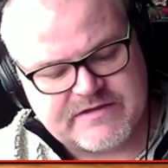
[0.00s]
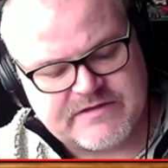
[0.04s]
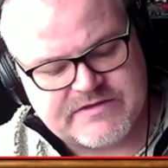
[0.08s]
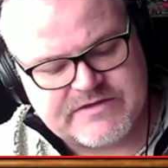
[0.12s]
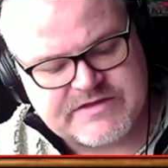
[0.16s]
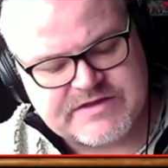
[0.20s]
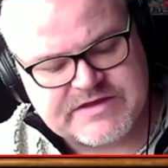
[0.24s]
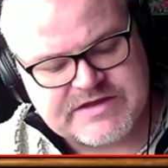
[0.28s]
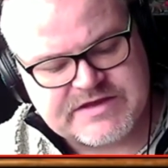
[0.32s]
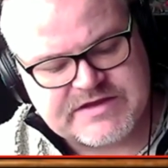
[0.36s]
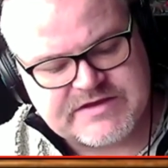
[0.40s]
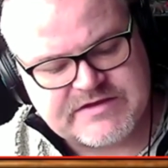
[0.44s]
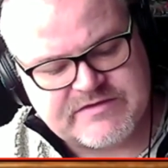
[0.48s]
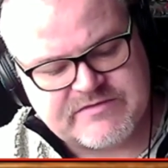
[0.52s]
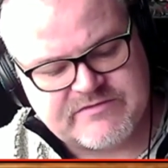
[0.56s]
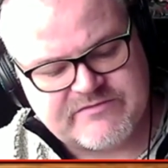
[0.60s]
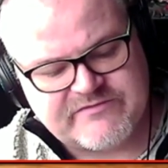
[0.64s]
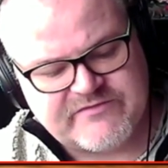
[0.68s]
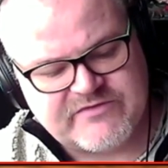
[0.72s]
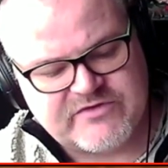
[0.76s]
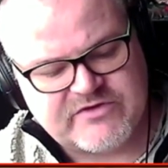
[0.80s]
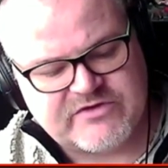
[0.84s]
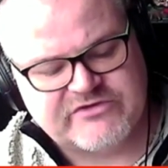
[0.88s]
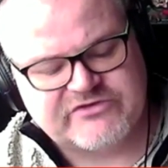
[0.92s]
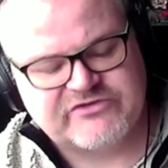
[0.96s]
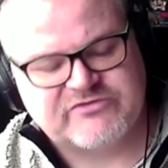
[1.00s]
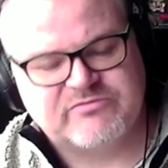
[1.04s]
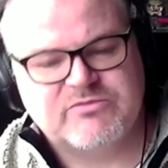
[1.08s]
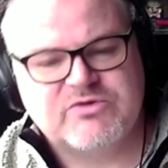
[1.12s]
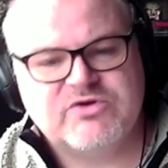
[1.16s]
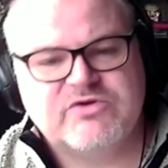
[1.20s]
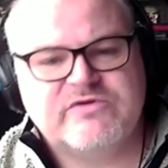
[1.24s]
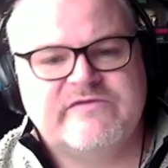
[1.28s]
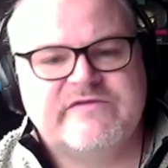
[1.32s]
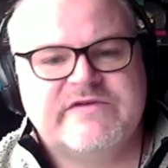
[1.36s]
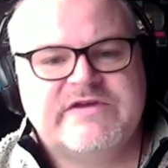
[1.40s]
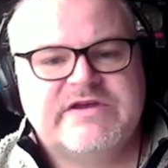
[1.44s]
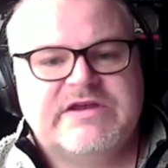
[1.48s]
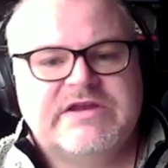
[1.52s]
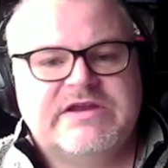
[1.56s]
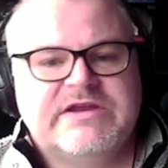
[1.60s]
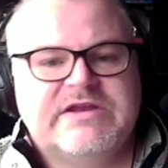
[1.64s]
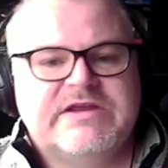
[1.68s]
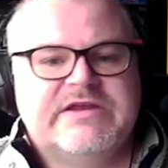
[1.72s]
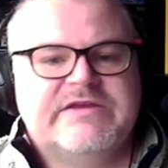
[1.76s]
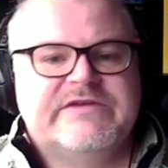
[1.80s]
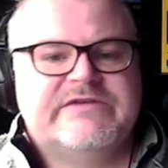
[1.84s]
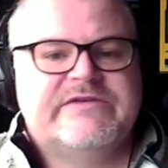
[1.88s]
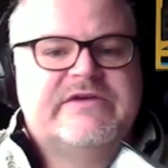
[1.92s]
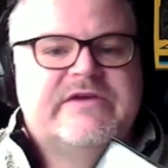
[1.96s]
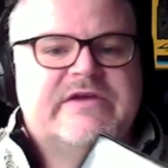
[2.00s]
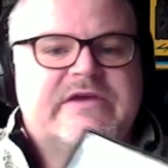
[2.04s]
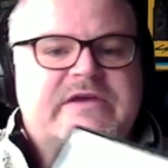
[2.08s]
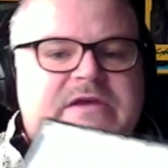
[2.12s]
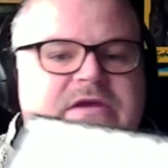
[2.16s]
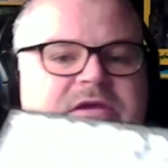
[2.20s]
the first movie in it